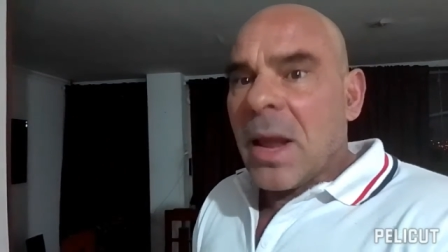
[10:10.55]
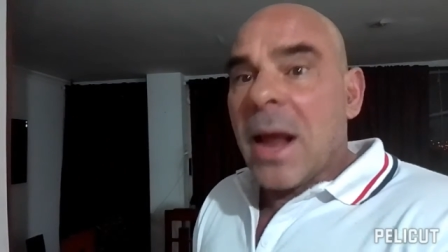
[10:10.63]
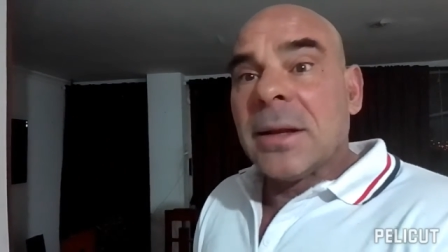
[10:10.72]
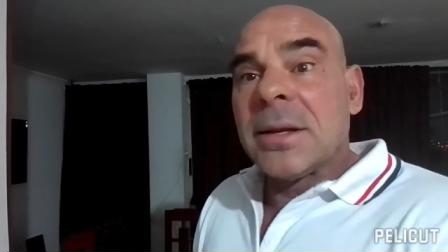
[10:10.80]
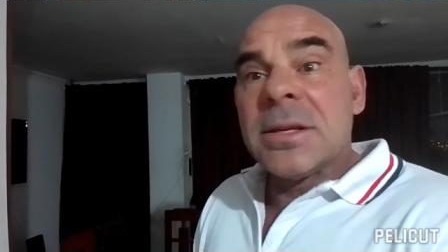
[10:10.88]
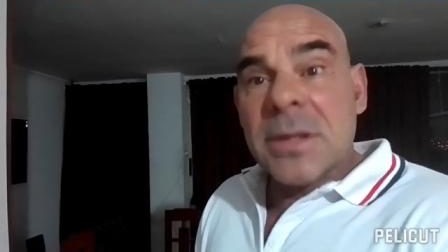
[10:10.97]

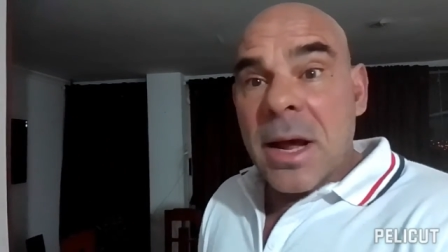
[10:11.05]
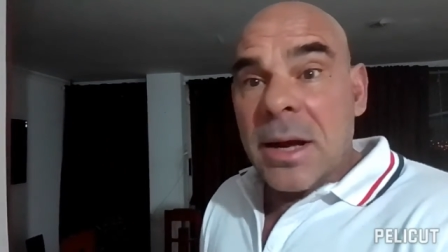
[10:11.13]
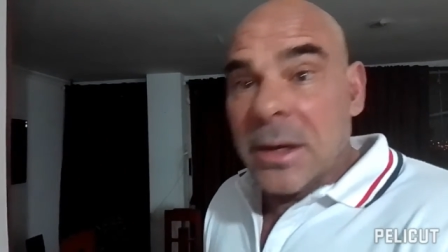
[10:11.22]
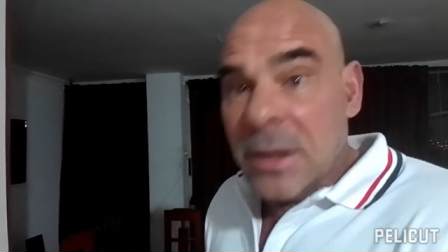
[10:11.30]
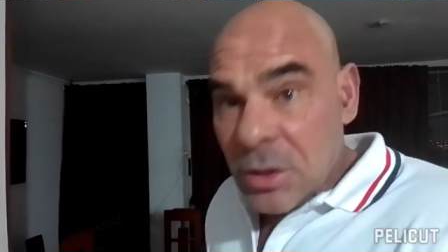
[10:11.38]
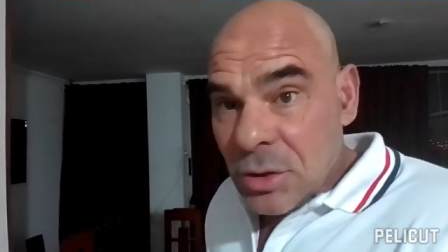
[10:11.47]
At least not
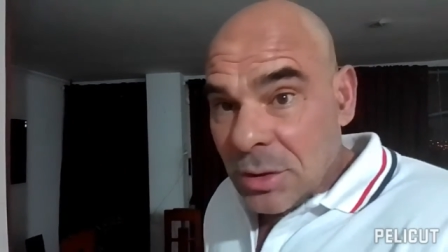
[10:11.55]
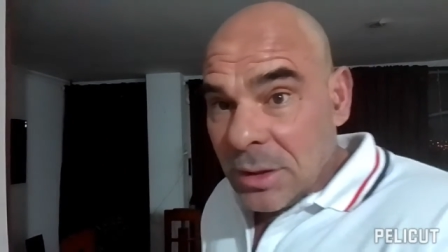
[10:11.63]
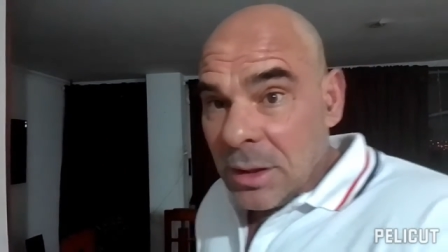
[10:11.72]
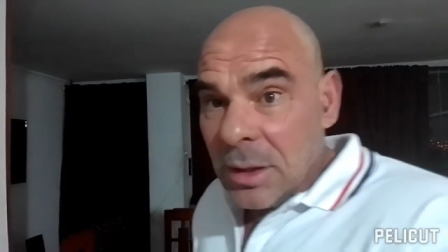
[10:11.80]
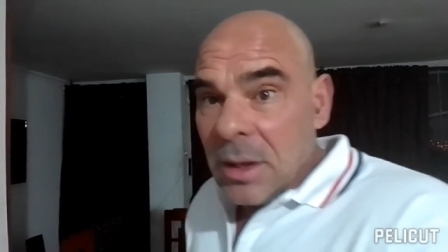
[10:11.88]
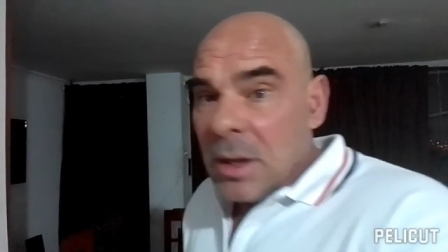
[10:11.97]
initially,
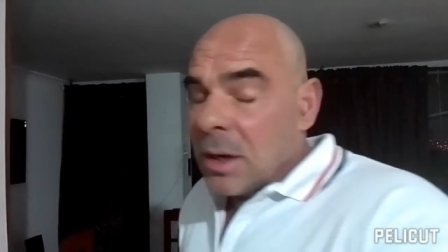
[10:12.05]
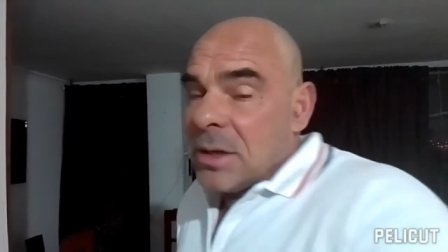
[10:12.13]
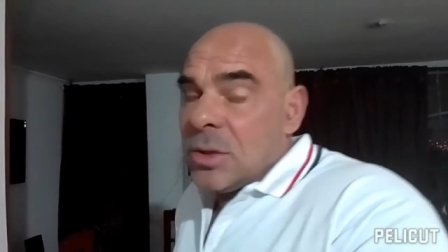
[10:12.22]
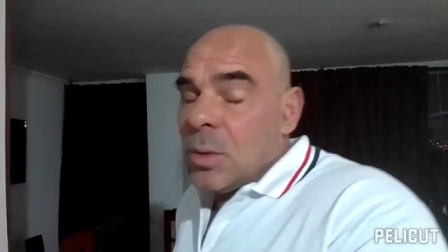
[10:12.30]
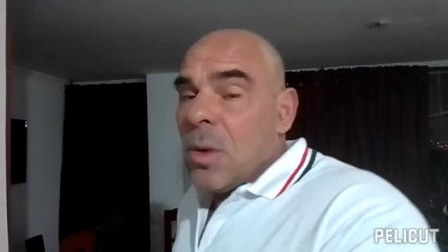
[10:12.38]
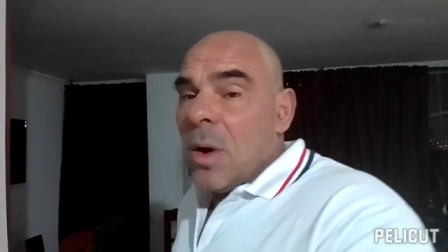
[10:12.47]

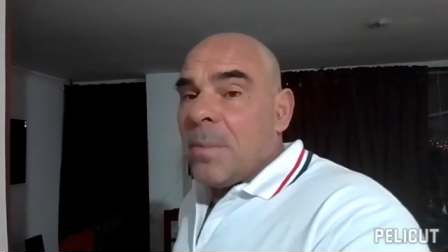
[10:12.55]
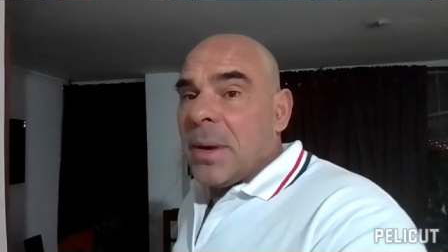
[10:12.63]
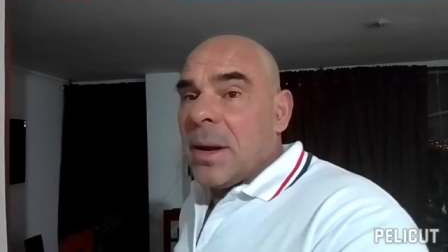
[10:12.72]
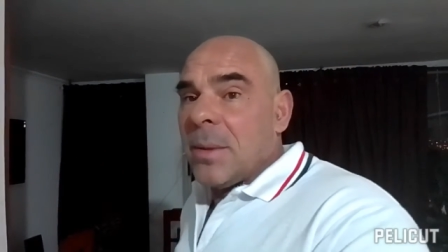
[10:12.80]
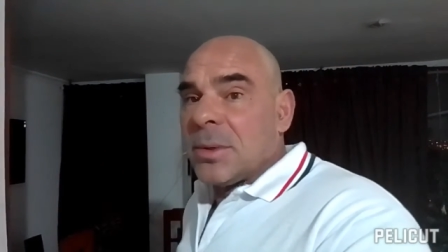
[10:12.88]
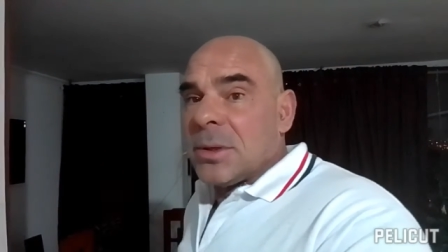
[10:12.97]
because you won't
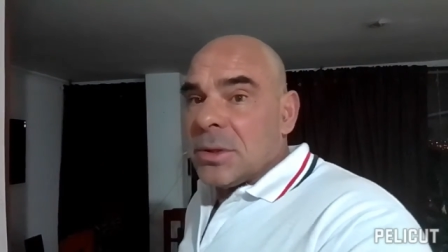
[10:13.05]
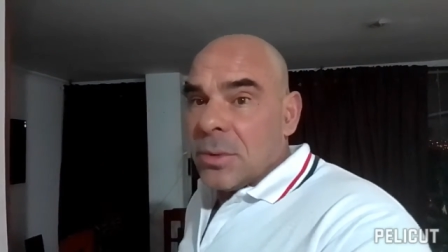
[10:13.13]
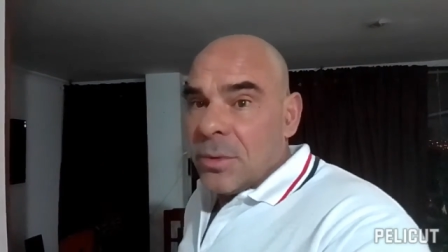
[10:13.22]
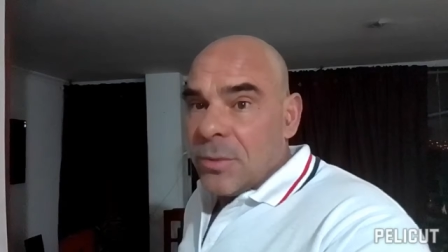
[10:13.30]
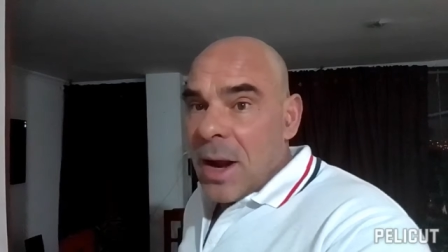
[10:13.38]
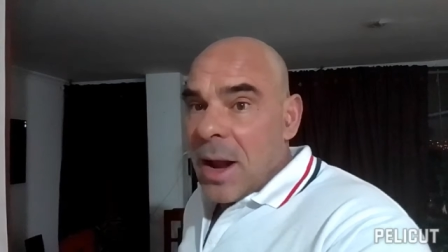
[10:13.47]
be able to do
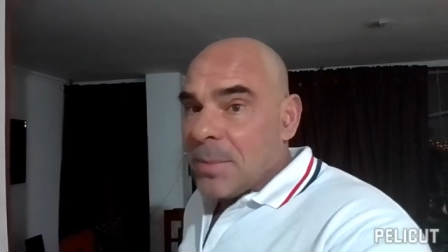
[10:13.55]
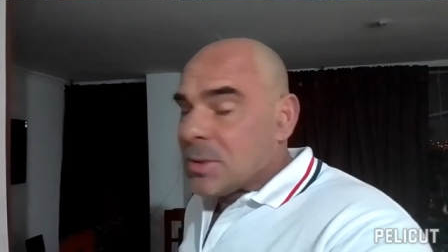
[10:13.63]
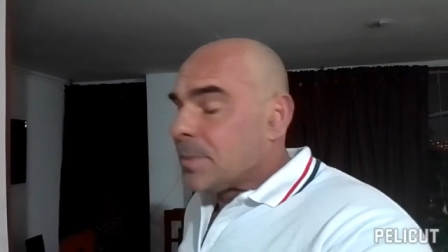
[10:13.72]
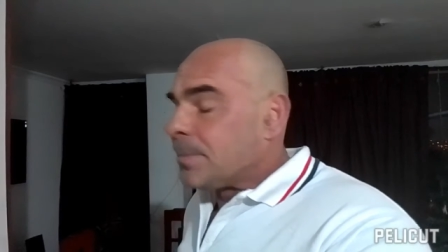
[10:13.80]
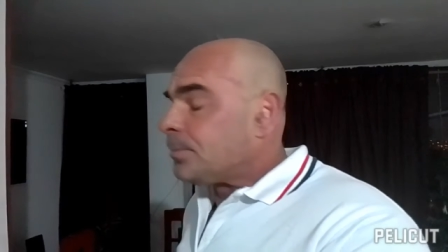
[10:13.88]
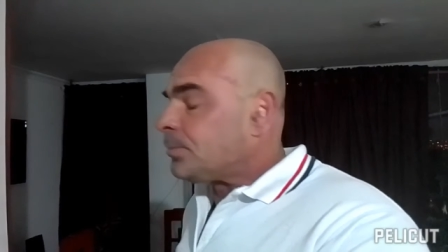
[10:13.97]
the
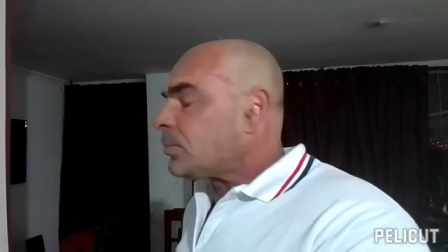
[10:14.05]
reps.